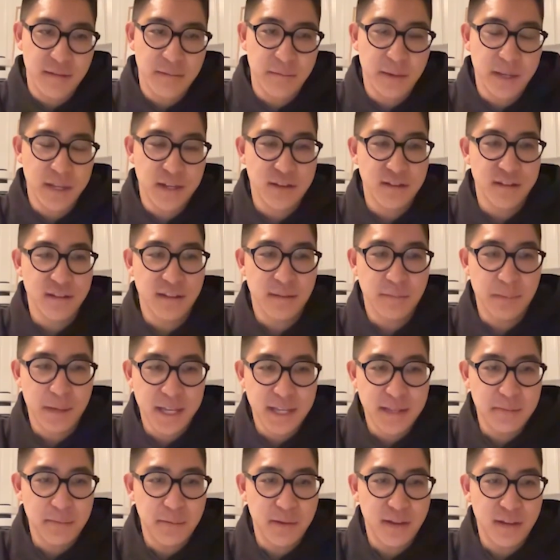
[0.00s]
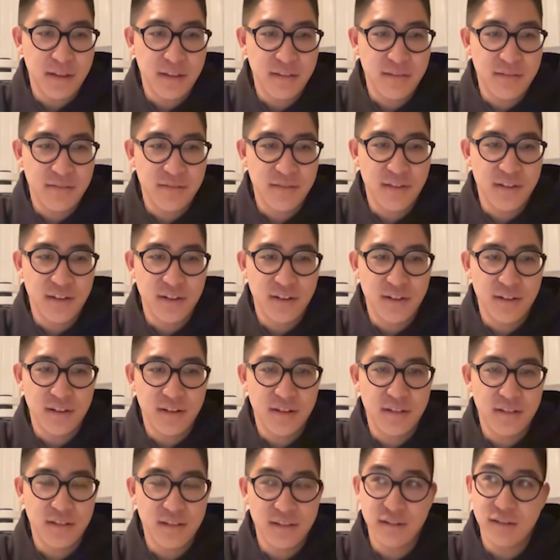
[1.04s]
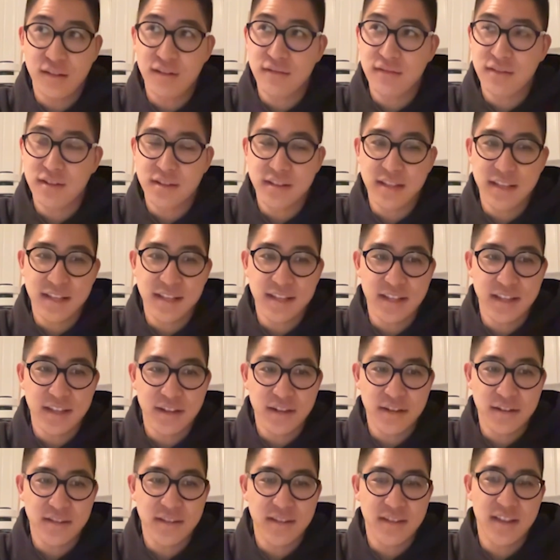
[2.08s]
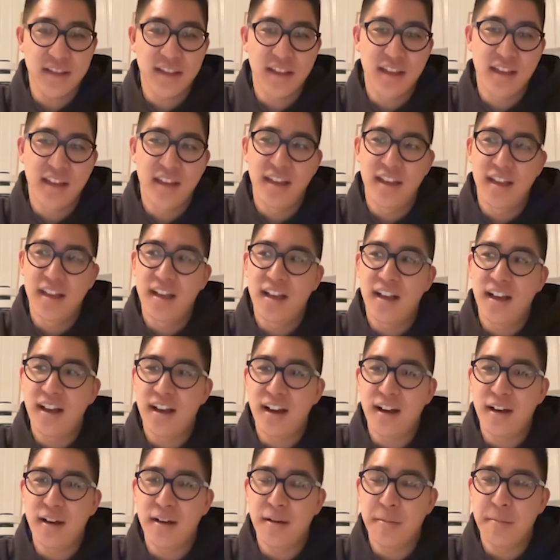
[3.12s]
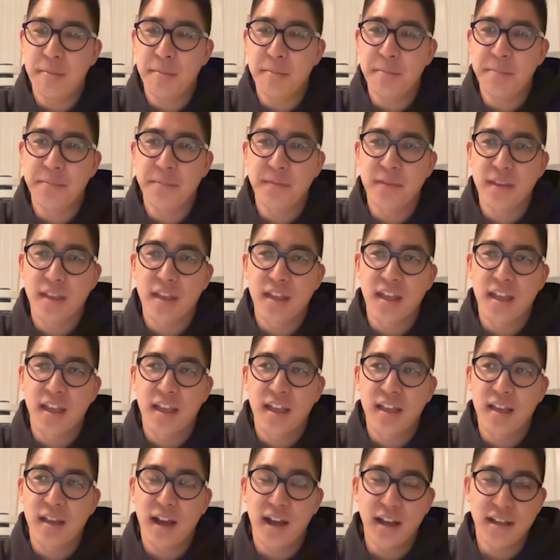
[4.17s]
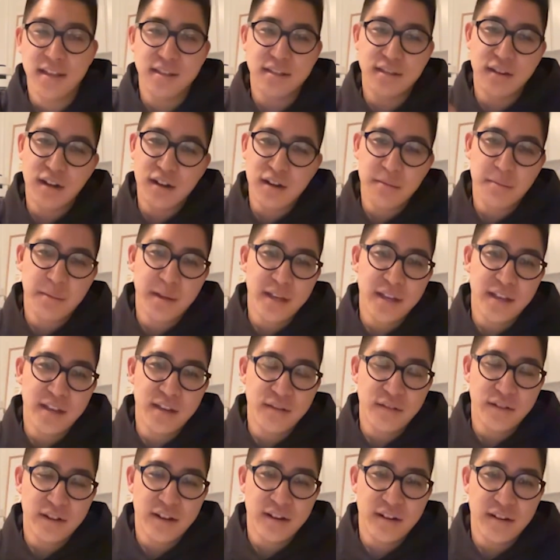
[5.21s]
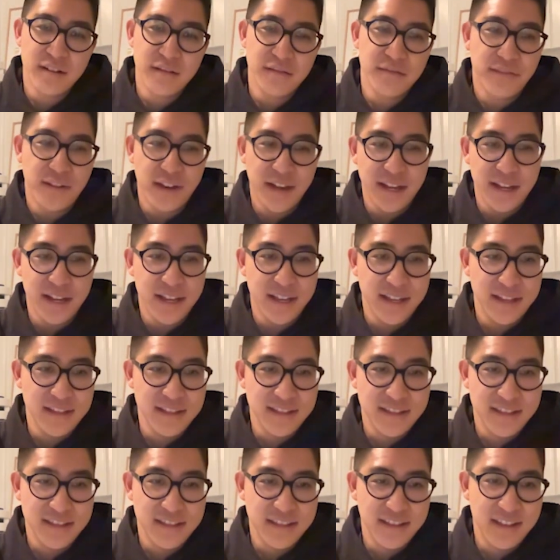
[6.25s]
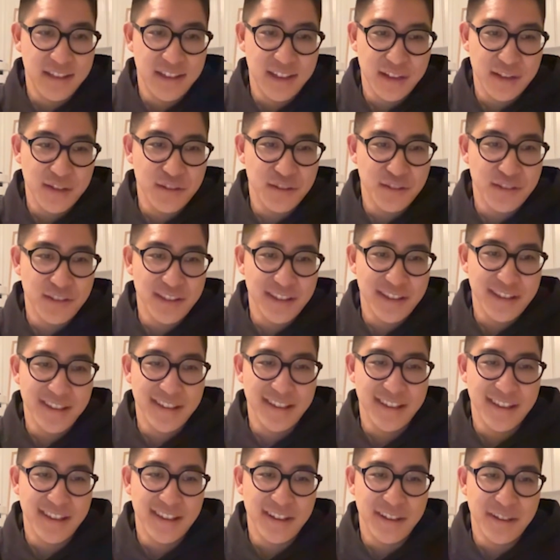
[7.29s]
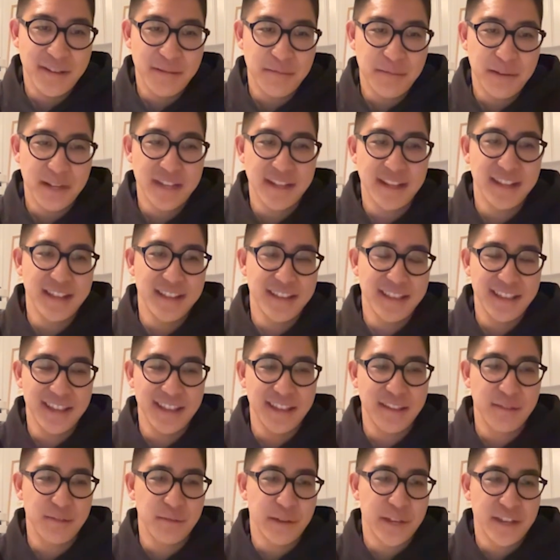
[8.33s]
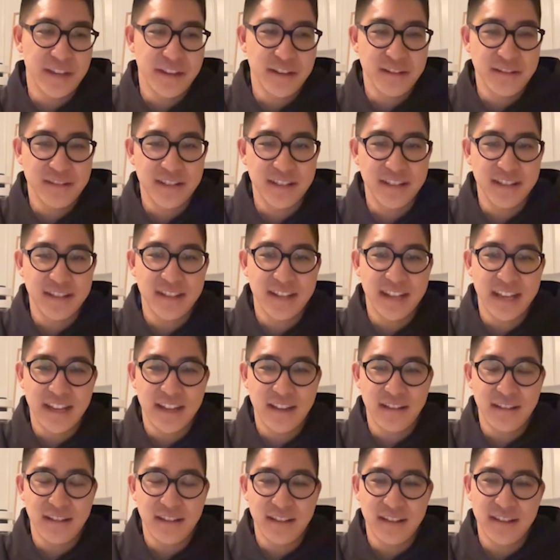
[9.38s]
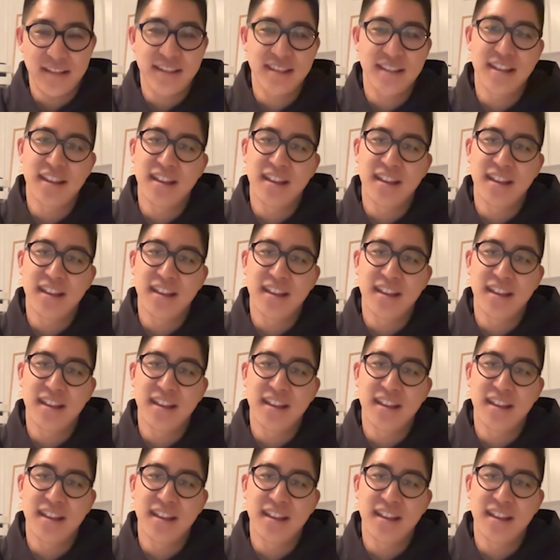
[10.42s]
Major League Baseball for a little over 6 years. I started my career in finance, actually. I did like 3 years as an analyst.